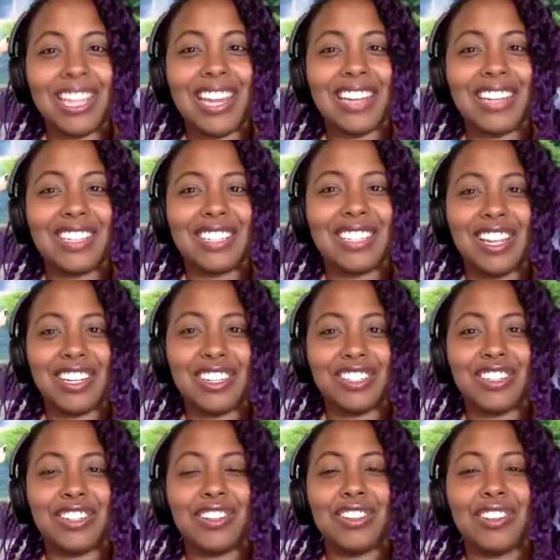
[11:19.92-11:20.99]
That is
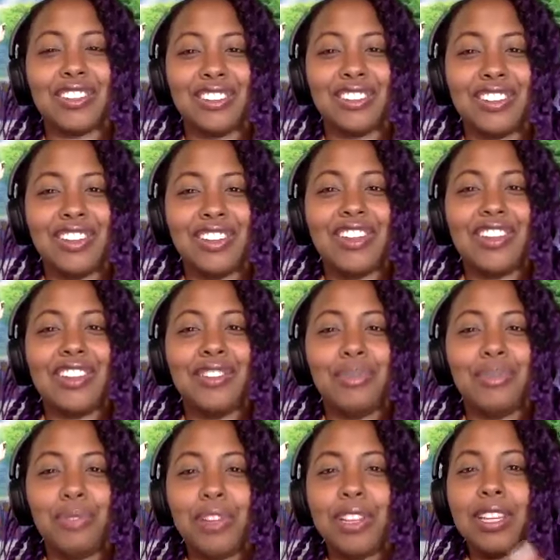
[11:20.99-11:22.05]
such a, you're
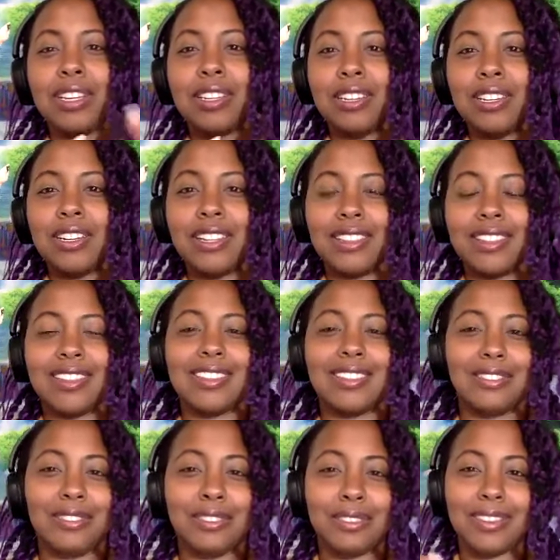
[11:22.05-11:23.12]
really good at
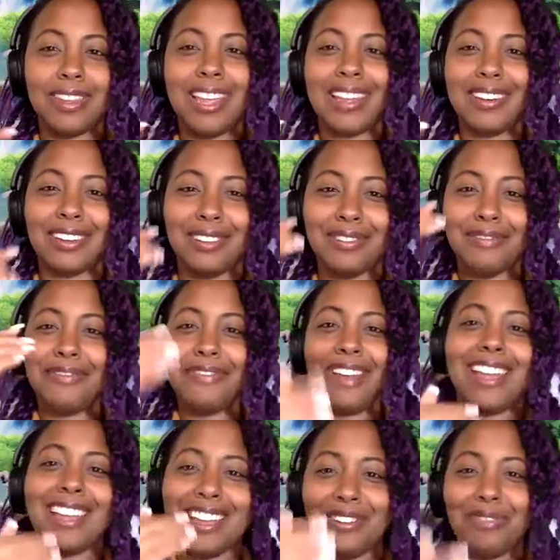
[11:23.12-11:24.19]
that
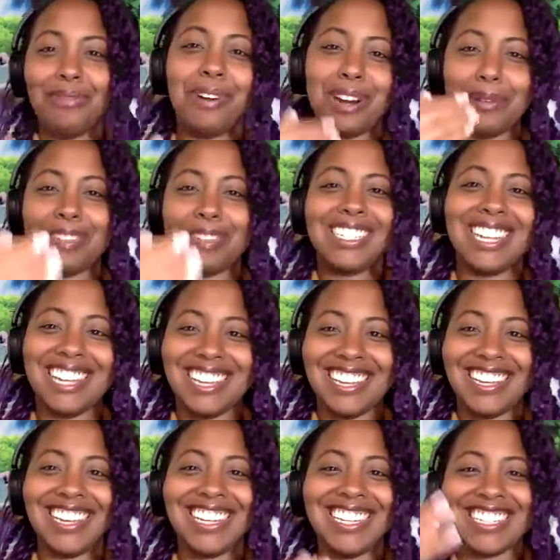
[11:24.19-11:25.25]
conveying what I'm
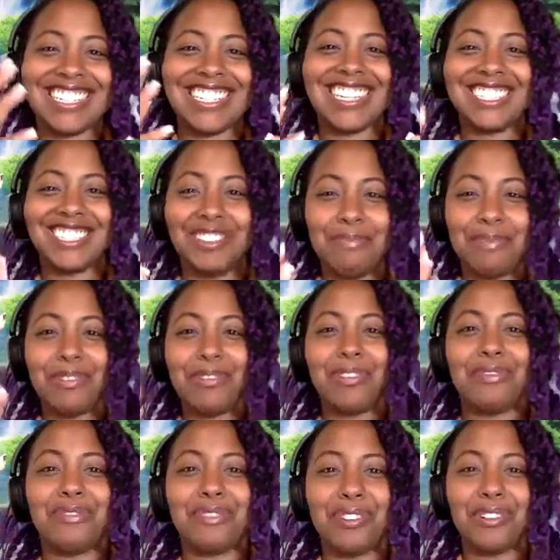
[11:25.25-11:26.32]
saying in such a
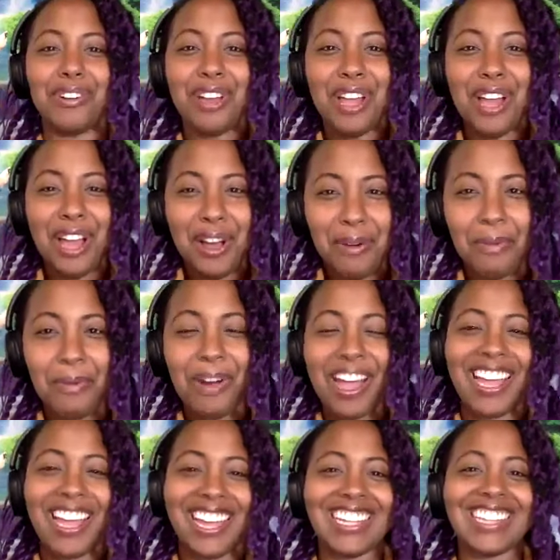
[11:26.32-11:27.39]
beautiful
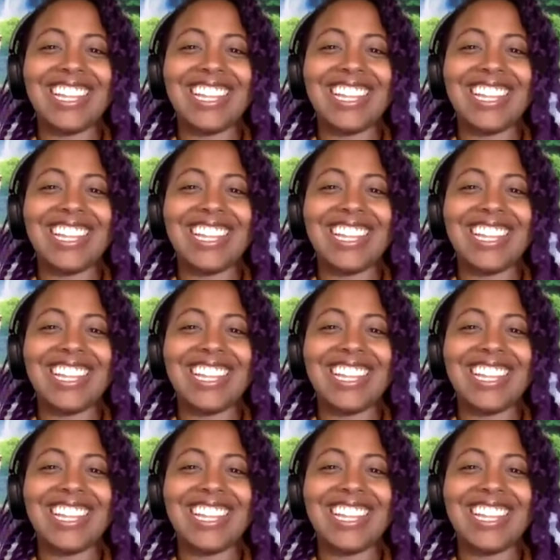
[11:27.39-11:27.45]
way.